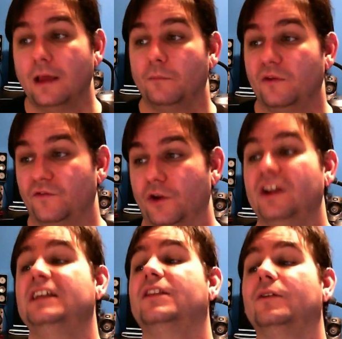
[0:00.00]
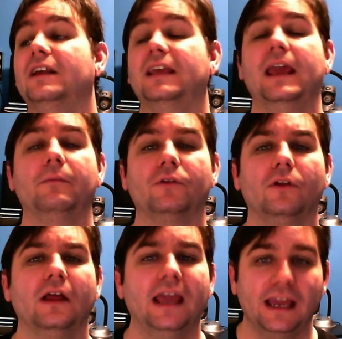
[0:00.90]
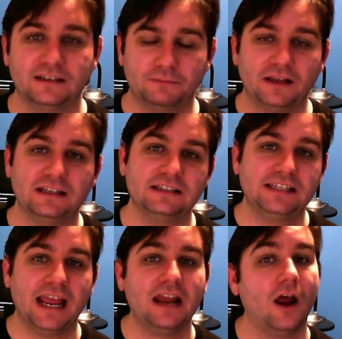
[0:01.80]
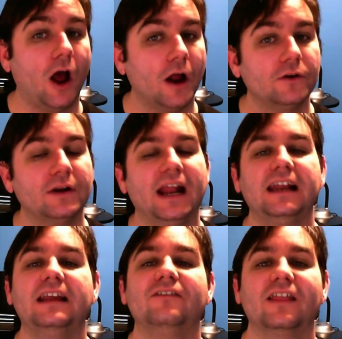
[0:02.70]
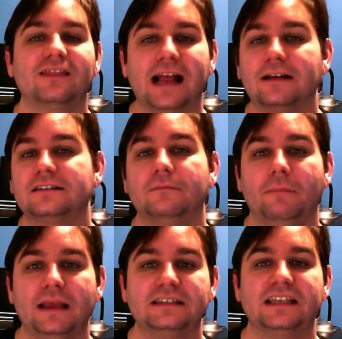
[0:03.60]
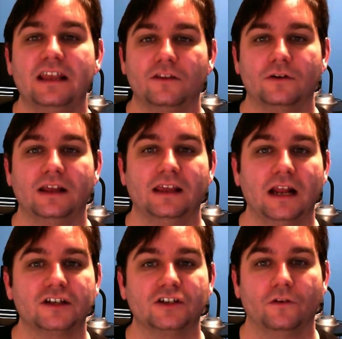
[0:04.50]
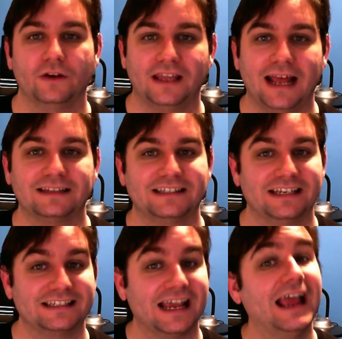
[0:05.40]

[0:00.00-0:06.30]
but for your ethernet cable, expecting 10, 100, and even 1000 base ethernet connection over Cat6